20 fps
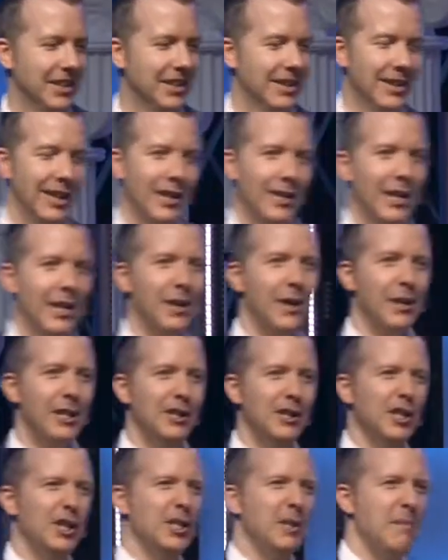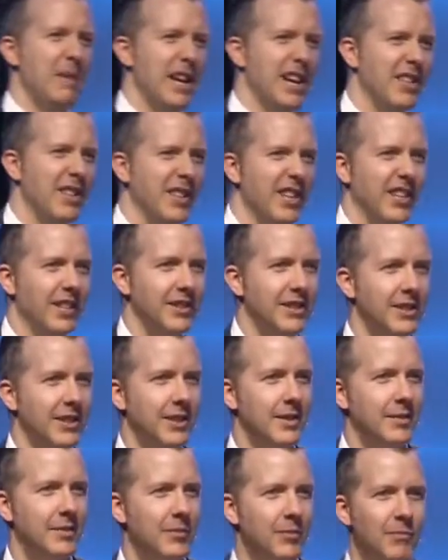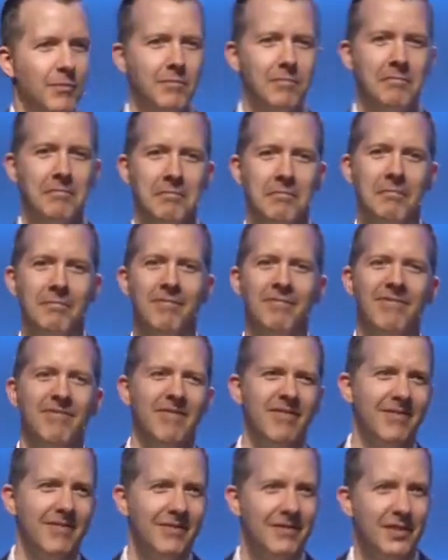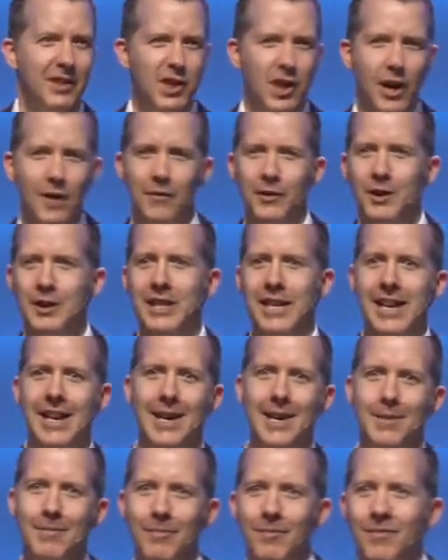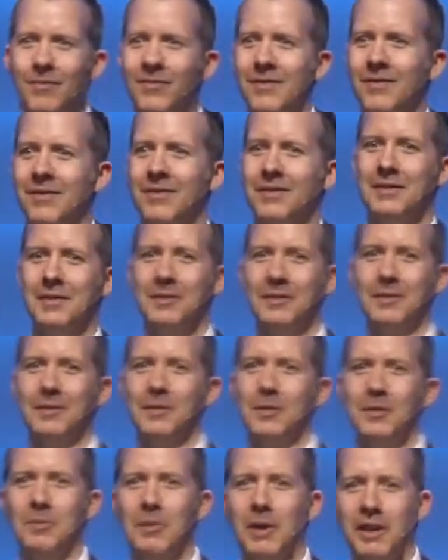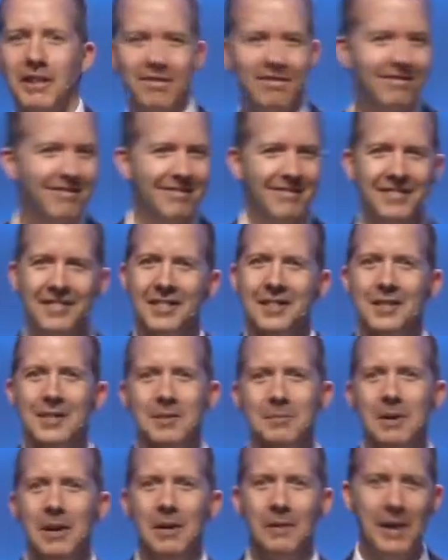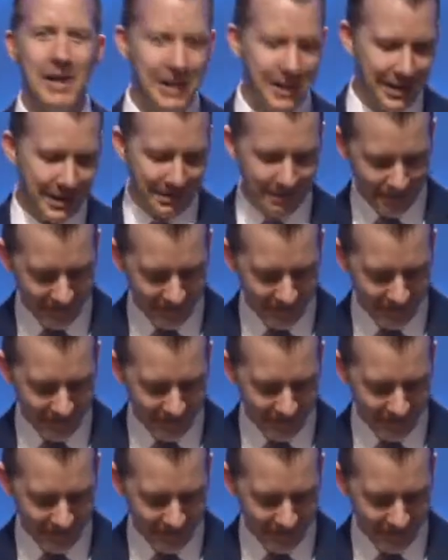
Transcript: I like how I can just demand things. It's offering time. Bring it right up.